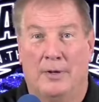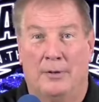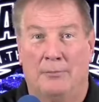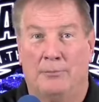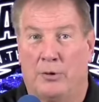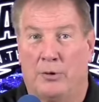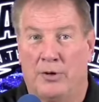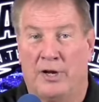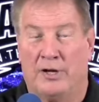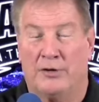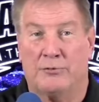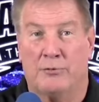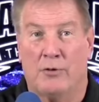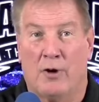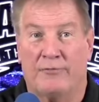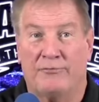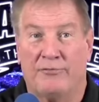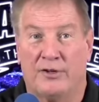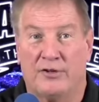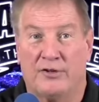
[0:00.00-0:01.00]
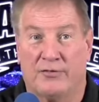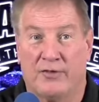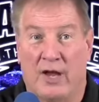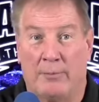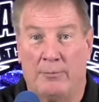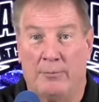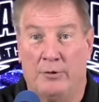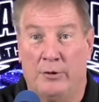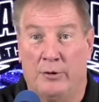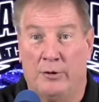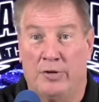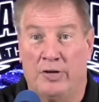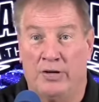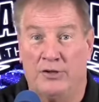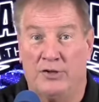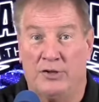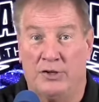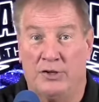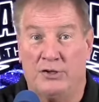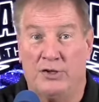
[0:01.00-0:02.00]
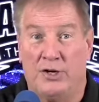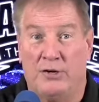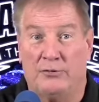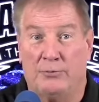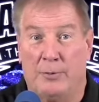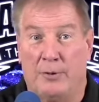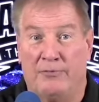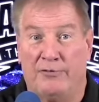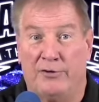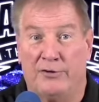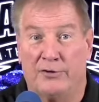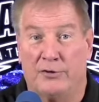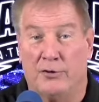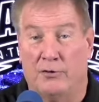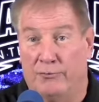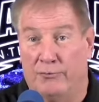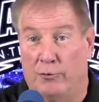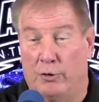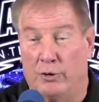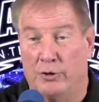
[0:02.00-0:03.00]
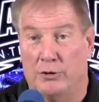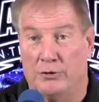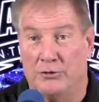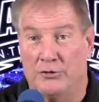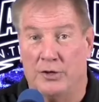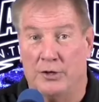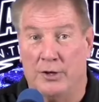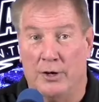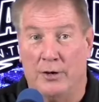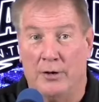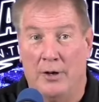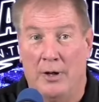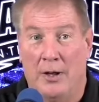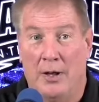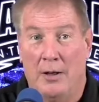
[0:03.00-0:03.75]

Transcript: put an extra offensive lineman there against the Chiefs, be physical. Ford goes in there.